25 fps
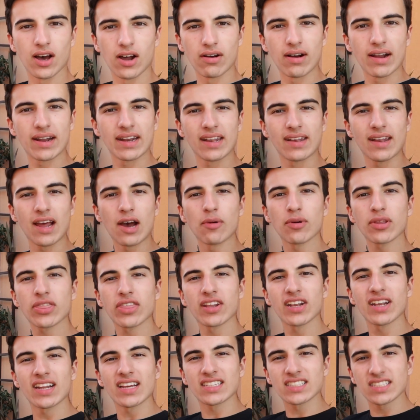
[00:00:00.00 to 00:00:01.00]
All right, and now with
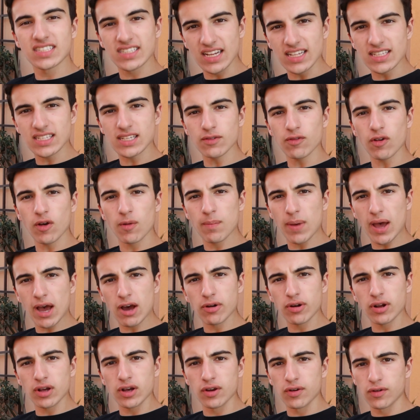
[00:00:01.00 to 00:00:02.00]
an extensive
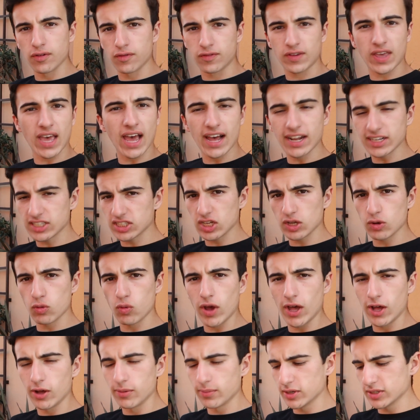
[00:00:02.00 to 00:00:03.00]
amount of catching
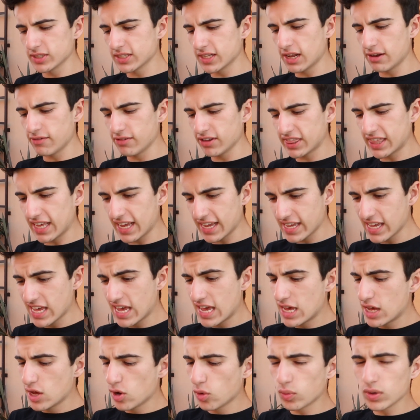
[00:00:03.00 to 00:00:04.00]
Wailmers and everything,
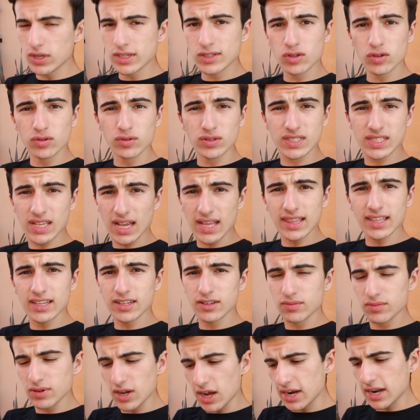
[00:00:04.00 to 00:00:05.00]
we sadly
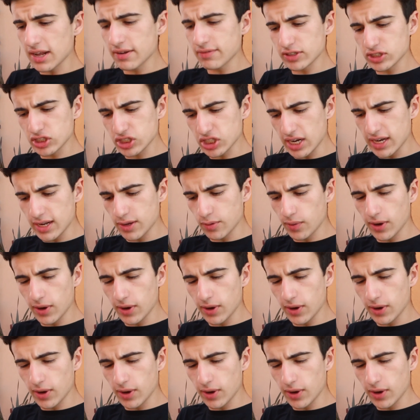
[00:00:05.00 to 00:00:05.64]
do not have our shiny